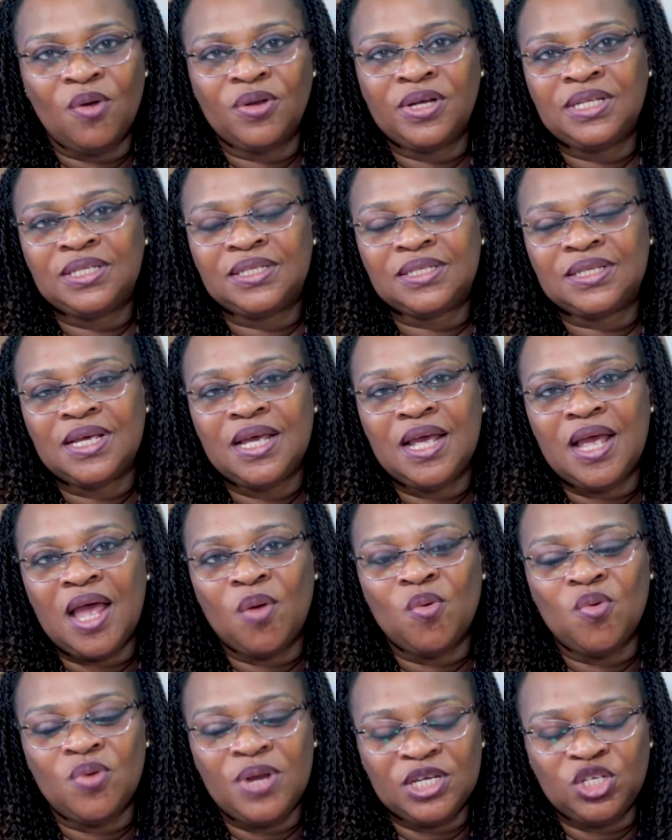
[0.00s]
on it
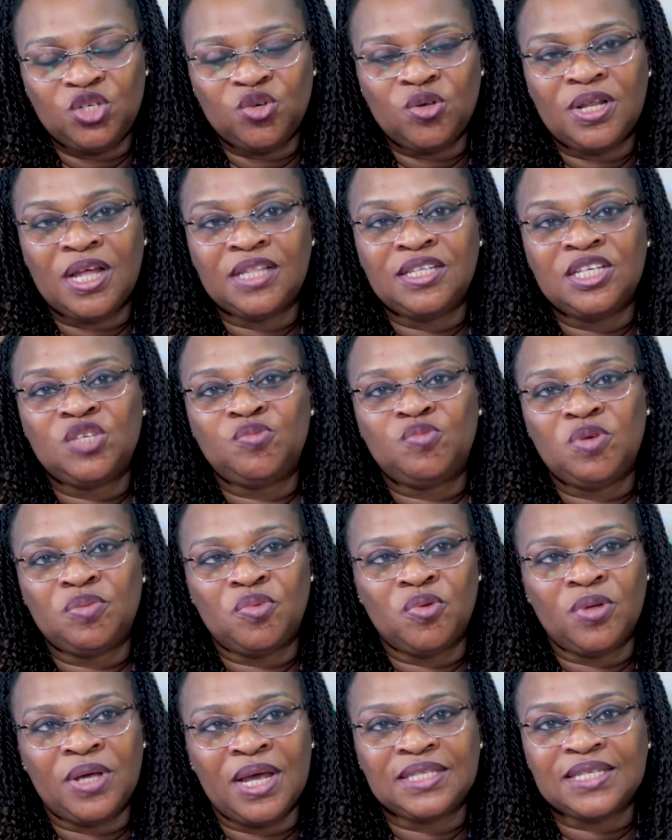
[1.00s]
and we'll ensure that these
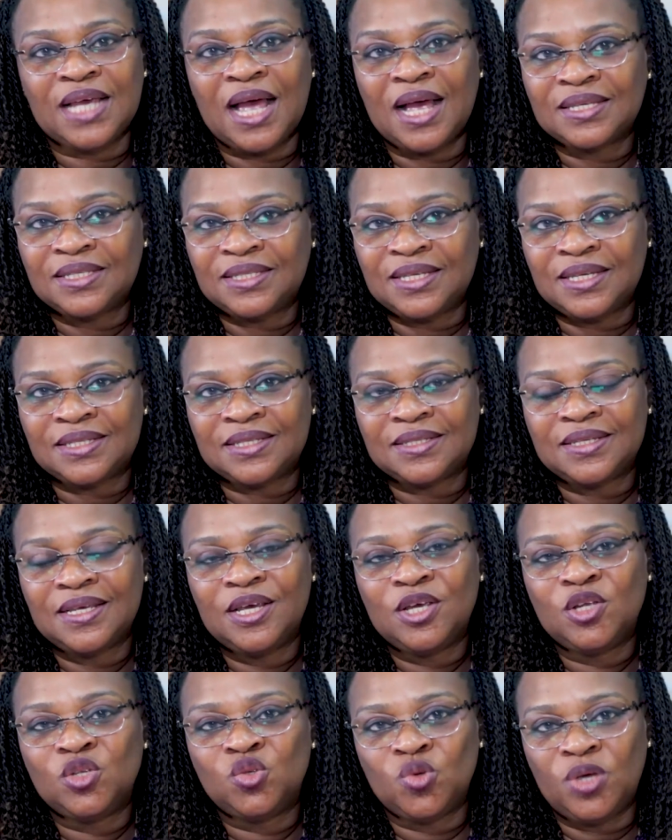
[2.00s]
people get access
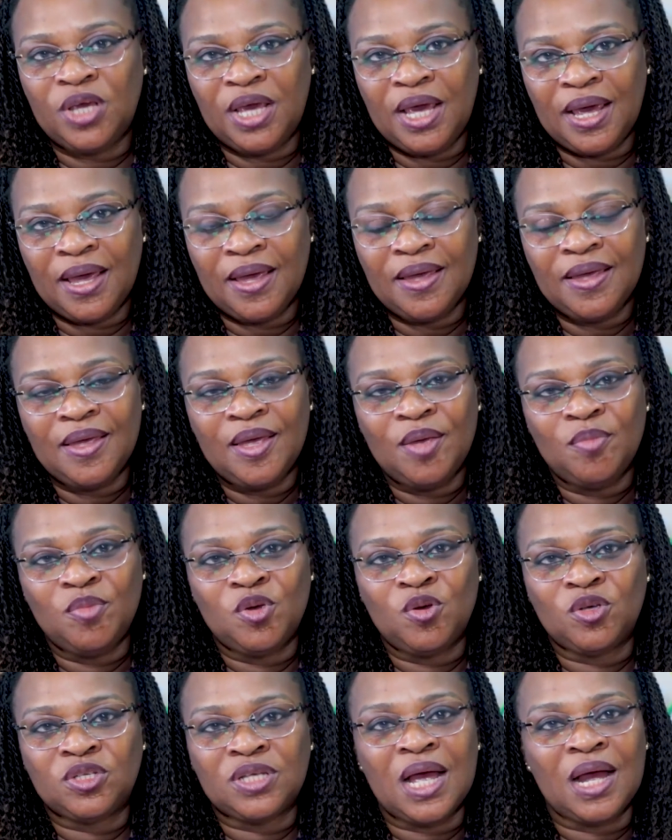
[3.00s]
to care,
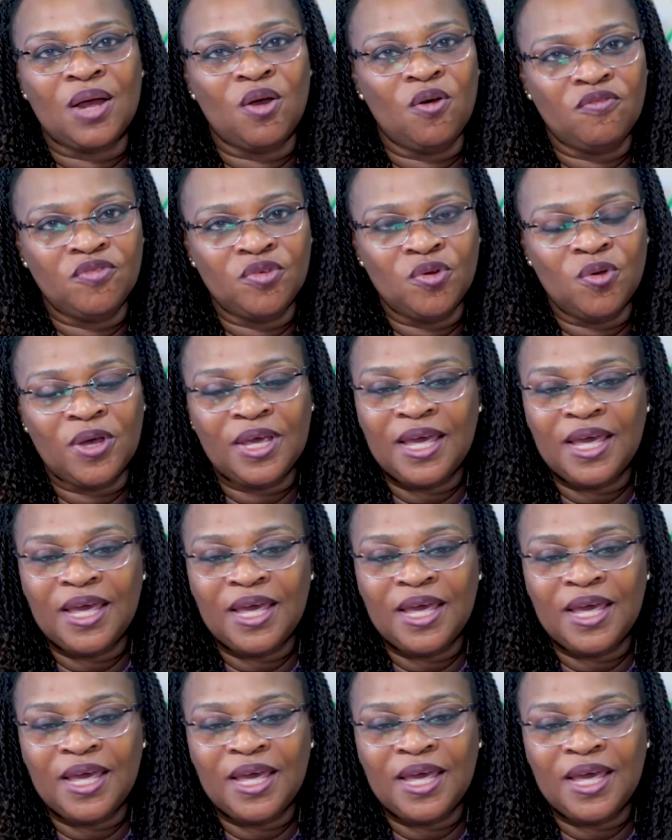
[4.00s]
because our governor